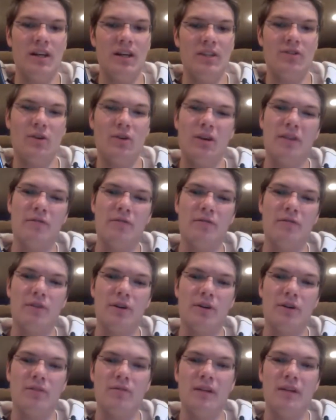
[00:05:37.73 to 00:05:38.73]
He's looking
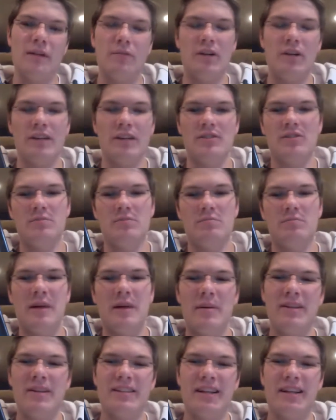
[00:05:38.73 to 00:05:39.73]
for,
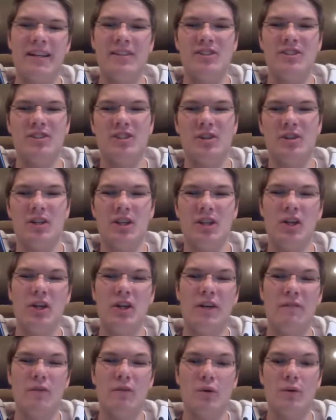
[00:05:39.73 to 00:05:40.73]
Batman's not necessarily
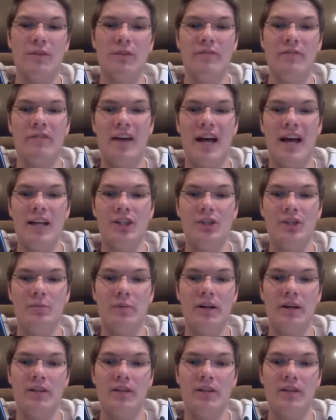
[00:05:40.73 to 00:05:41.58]
looking for revenge,